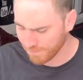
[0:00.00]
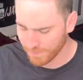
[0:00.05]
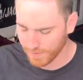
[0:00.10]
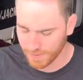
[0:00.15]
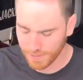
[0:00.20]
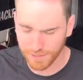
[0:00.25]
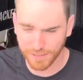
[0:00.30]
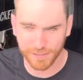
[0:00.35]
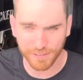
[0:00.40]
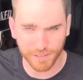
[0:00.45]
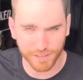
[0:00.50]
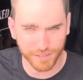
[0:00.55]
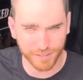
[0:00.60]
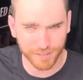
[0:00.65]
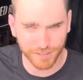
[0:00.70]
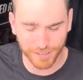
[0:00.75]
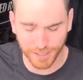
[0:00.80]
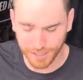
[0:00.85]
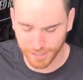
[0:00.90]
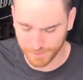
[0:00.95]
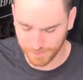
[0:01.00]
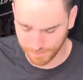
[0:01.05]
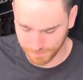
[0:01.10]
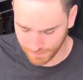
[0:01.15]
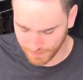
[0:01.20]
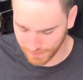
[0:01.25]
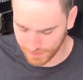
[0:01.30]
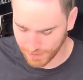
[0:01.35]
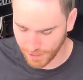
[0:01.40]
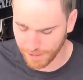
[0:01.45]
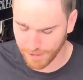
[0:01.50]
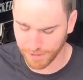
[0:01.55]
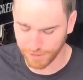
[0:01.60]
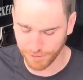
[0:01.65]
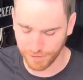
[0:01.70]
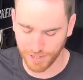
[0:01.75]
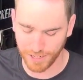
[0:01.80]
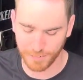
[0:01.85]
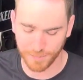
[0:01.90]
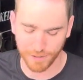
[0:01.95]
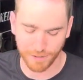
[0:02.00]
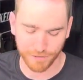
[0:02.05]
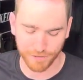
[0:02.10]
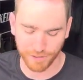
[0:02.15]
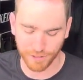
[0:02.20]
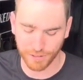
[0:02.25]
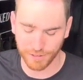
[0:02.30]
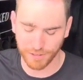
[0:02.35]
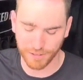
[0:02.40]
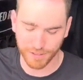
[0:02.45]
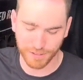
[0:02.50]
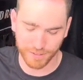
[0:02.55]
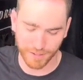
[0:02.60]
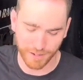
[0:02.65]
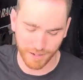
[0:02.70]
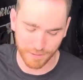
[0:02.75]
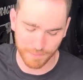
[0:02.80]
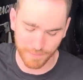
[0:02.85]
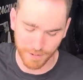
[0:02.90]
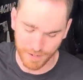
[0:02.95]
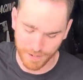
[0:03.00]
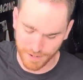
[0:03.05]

this little shot terrified me for a long time.